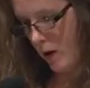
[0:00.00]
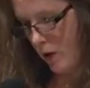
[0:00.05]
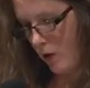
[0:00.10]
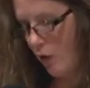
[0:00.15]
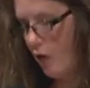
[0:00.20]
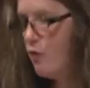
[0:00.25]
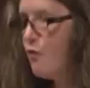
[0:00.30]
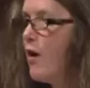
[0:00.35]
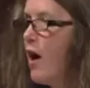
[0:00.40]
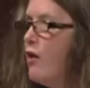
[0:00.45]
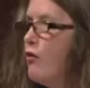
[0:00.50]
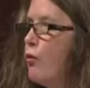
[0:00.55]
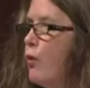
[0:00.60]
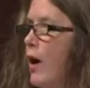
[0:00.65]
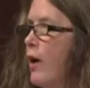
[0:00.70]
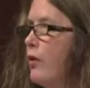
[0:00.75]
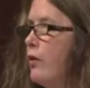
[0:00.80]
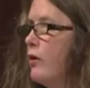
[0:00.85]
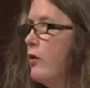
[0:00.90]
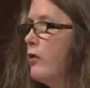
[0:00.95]
5
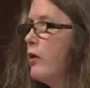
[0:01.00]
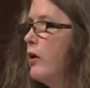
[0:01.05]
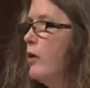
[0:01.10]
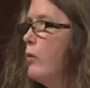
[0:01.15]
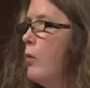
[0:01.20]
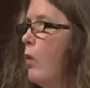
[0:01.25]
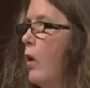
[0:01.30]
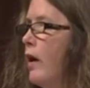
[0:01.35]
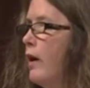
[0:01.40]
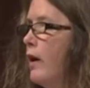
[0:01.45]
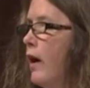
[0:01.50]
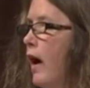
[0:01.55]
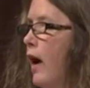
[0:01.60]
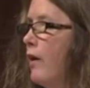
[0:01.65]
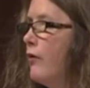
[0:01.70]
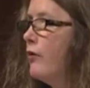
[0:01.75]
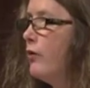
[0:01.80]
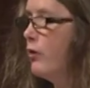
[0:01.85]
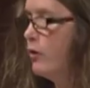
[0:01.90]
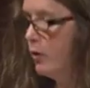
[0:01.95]
weathers in one
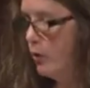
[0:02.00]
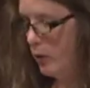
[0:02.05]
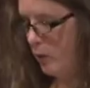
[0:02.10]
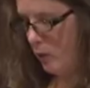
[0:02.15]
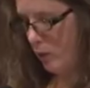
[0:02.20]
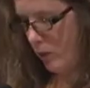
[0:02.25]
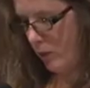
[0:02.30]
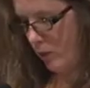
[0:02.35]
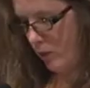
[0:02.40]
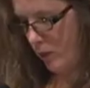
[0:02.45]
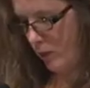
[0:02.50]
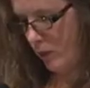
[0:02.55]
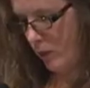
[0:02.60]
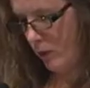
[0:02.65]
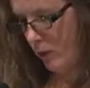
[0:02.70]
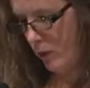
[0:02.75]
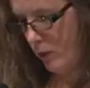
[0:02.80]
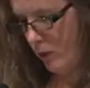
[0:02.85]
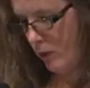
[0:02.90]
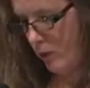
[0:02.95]
afternoon.
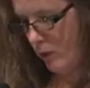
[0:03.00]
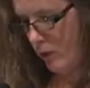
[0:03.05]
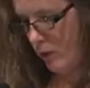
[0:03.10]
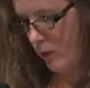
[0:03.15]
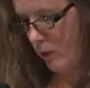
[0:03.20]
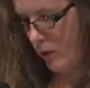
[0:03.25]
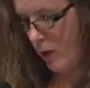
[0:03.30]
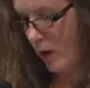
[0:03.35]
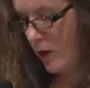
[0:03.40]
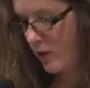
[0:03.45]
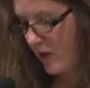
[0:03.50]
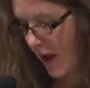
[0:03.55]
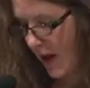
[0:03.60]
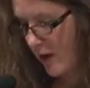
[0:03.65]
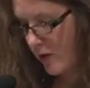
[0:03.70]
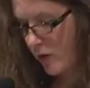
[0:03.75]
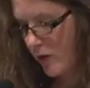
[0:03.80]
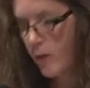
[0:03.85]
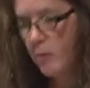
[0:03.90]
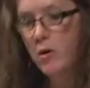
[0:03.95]
A day
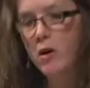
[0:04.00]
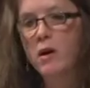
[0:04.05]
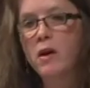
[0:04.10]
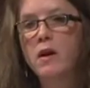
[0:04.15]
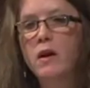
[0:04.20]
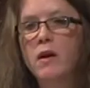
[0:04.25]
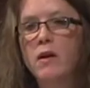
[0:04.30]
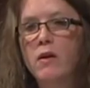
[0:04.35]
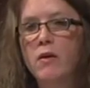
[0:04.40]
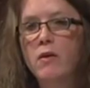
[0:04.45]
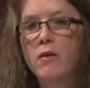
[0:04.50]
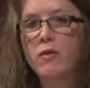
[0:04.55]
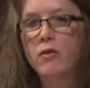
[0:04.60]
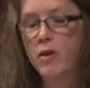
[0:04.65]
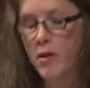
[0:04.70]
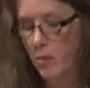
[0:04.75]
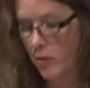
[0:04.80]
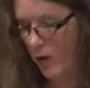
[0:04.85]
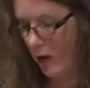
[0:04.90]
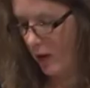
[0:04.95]
seemed a year,
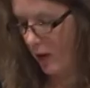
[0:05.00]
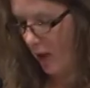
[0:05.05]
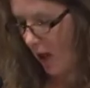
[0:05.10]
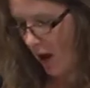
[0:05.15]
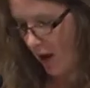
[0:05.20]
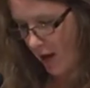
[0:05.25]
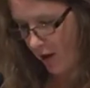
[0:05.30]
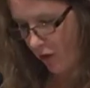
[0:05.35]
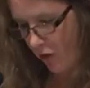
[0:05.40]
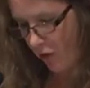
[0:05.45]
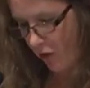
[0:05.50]
seemed a life,